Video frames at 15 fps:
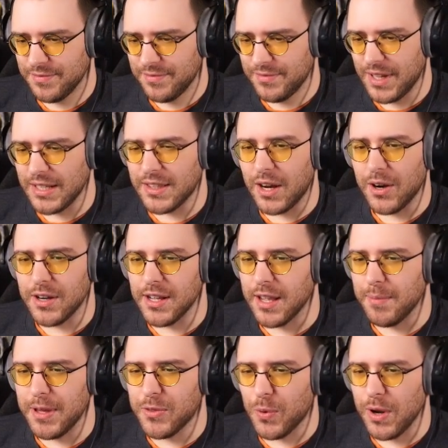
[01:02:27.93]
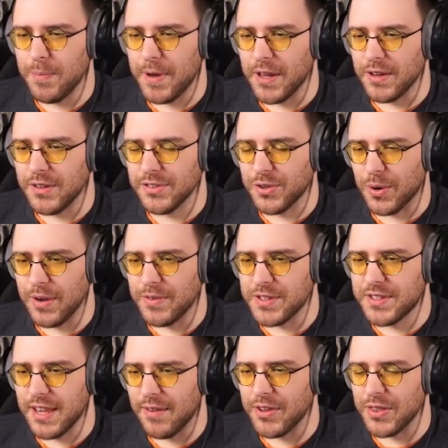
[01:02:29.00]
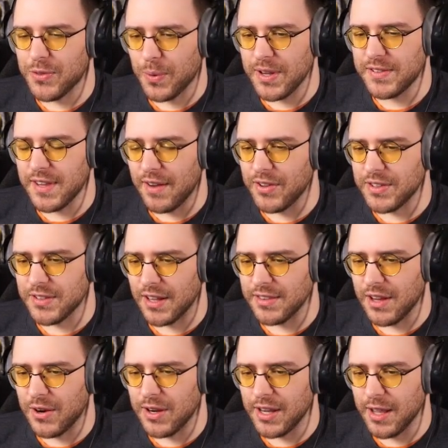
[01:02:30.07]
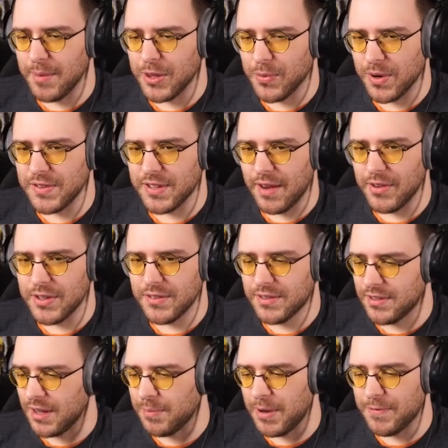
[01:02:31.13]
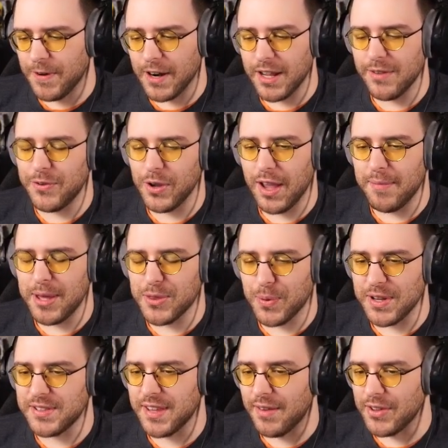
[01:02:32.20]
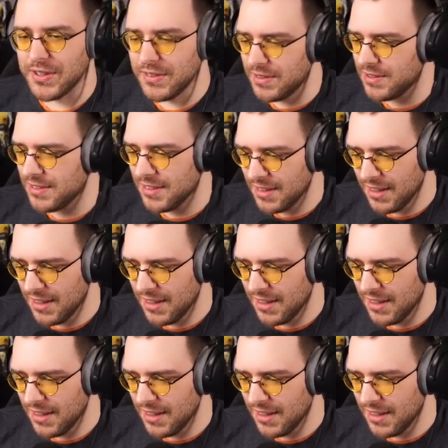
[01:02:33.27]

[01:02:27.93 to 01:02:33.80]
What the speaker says: I dare you to give me 3 bells or even 3 sevens. I dare you to give me 3 sevens. It'd be funny if you gave me 3 sevens.